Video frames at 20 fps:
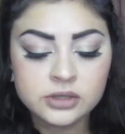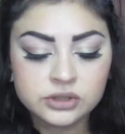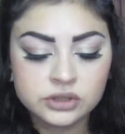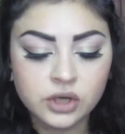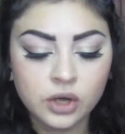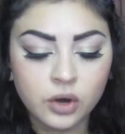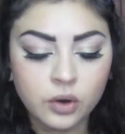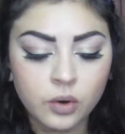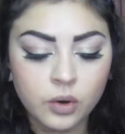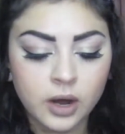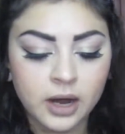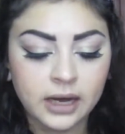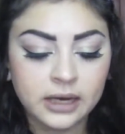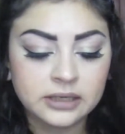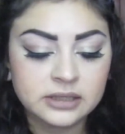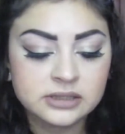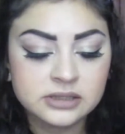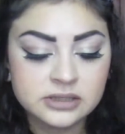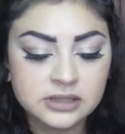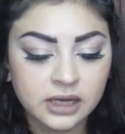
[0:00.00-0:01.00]
So
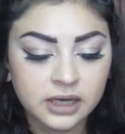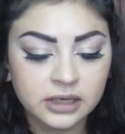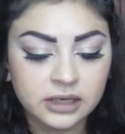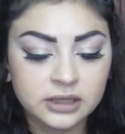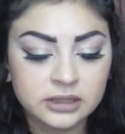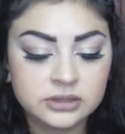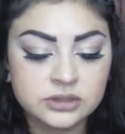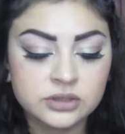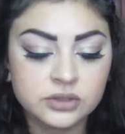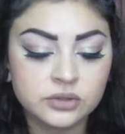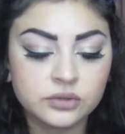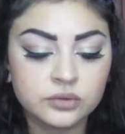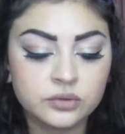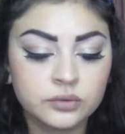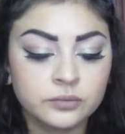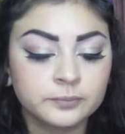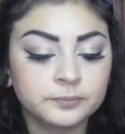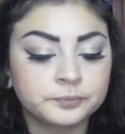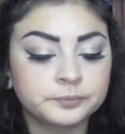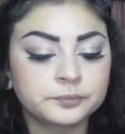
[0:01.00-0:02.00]
I decided
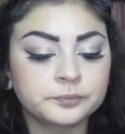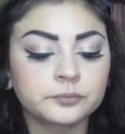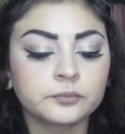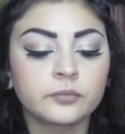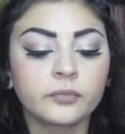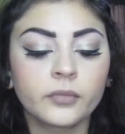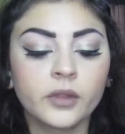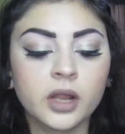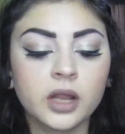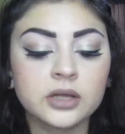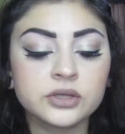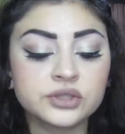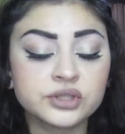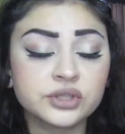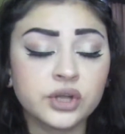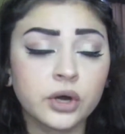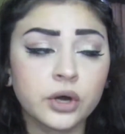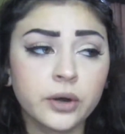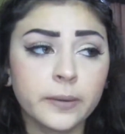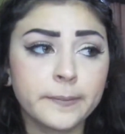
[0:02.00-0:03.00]
to
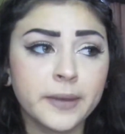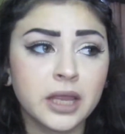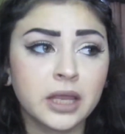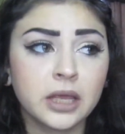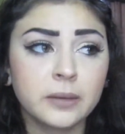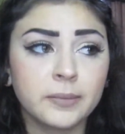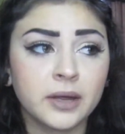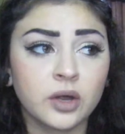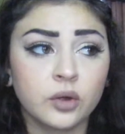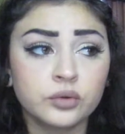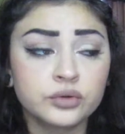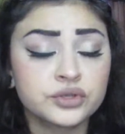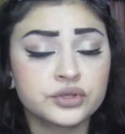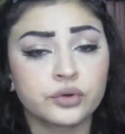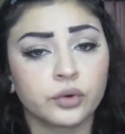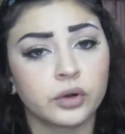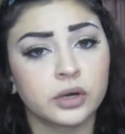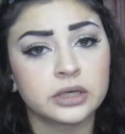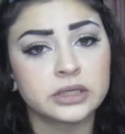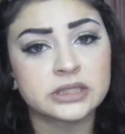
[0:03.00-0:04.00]
start making my own
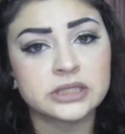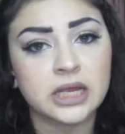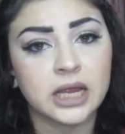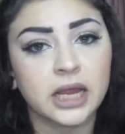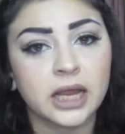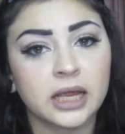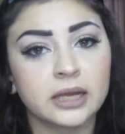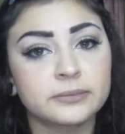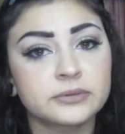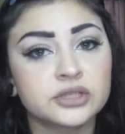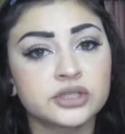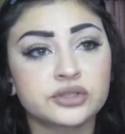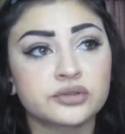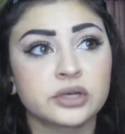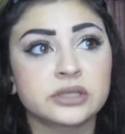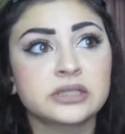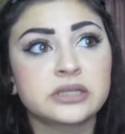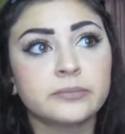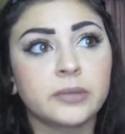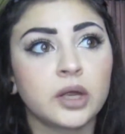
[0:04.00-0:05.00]
shorts and
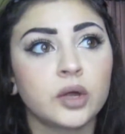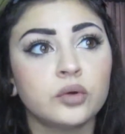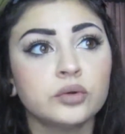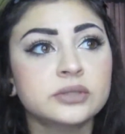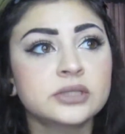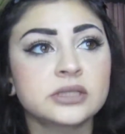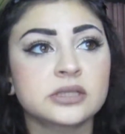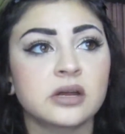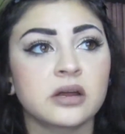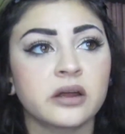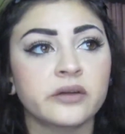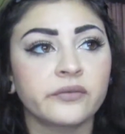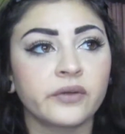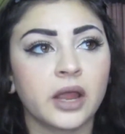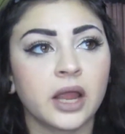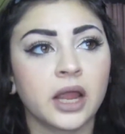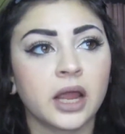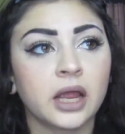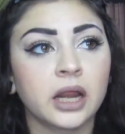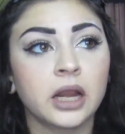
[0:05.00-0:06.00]
distressing my own stuff,
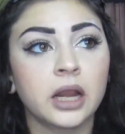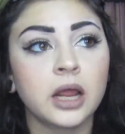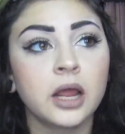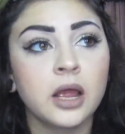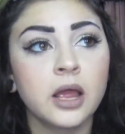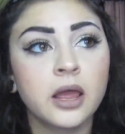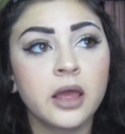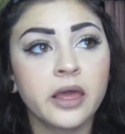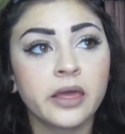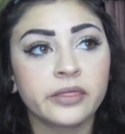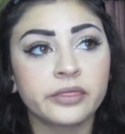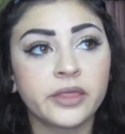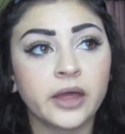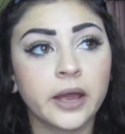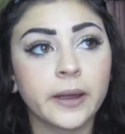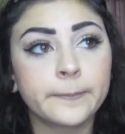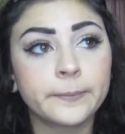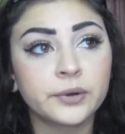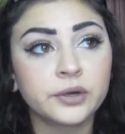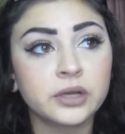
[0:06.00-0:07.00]
and
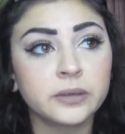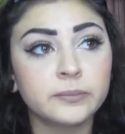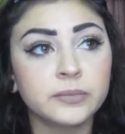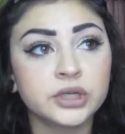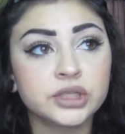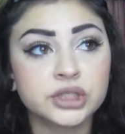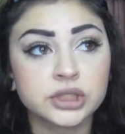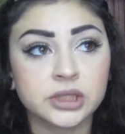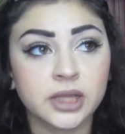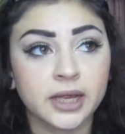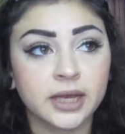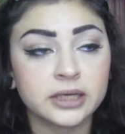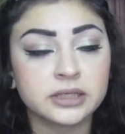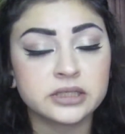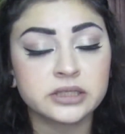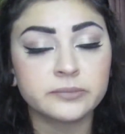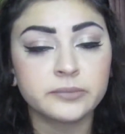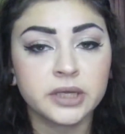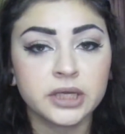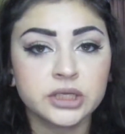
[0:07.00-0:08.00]
that pretty much led
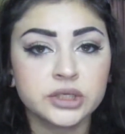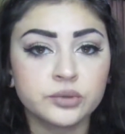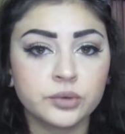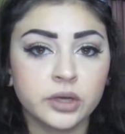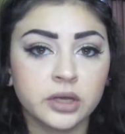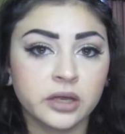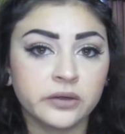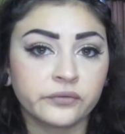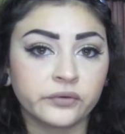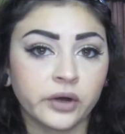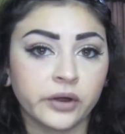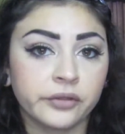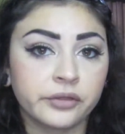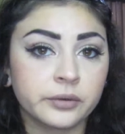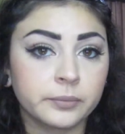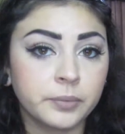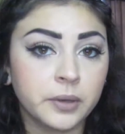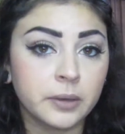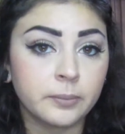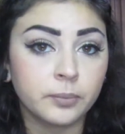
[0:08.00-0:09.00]
to me doing it for
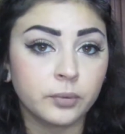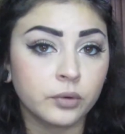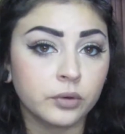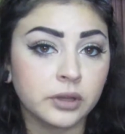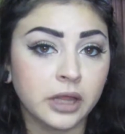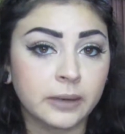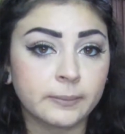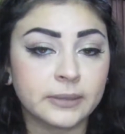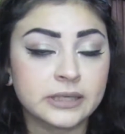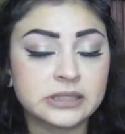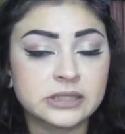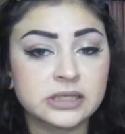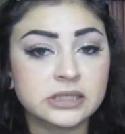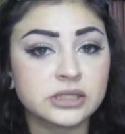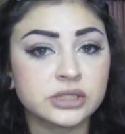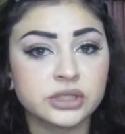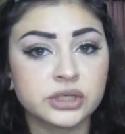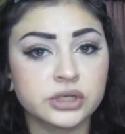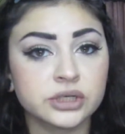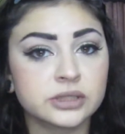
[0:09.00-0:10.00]
other people, like my
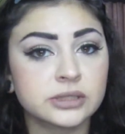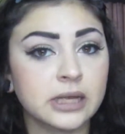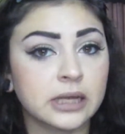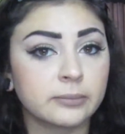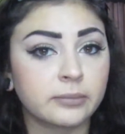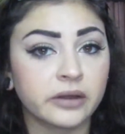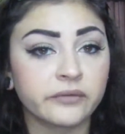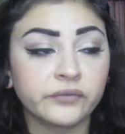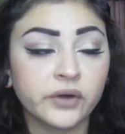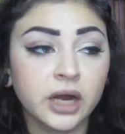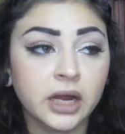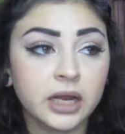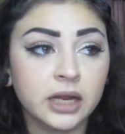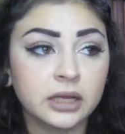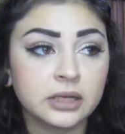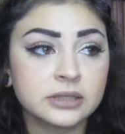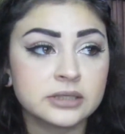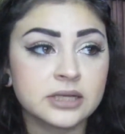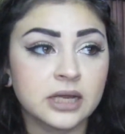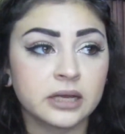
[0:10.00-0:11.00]
sisters and my
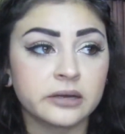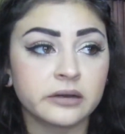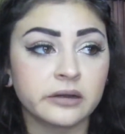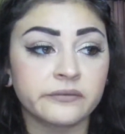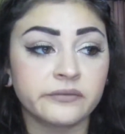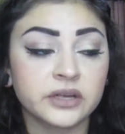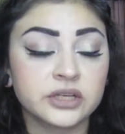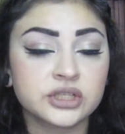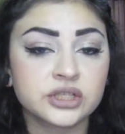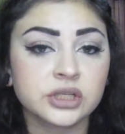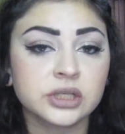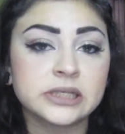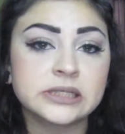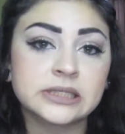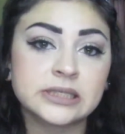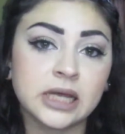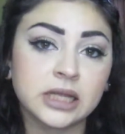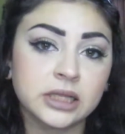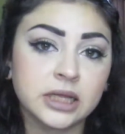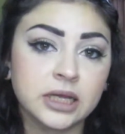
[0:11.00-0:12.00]
friends, and eventually
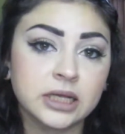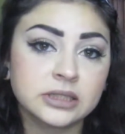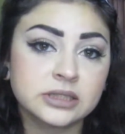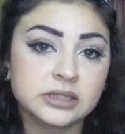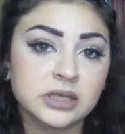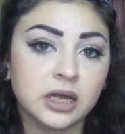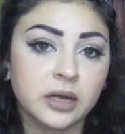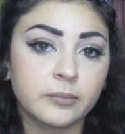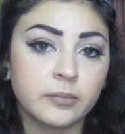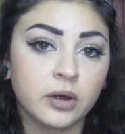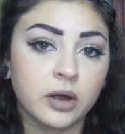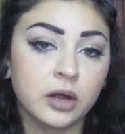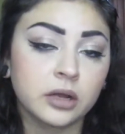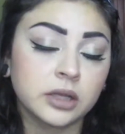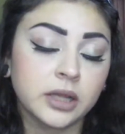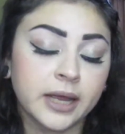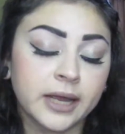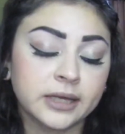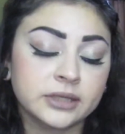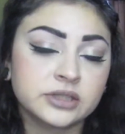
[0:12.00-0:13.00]
selling some
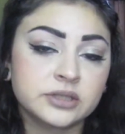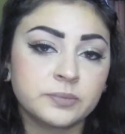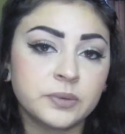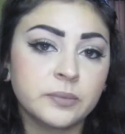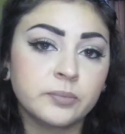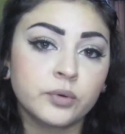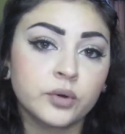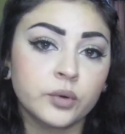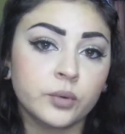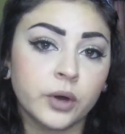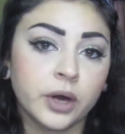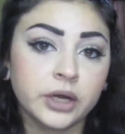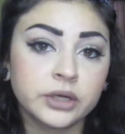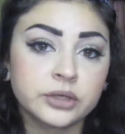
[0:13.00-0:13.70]
online to people who were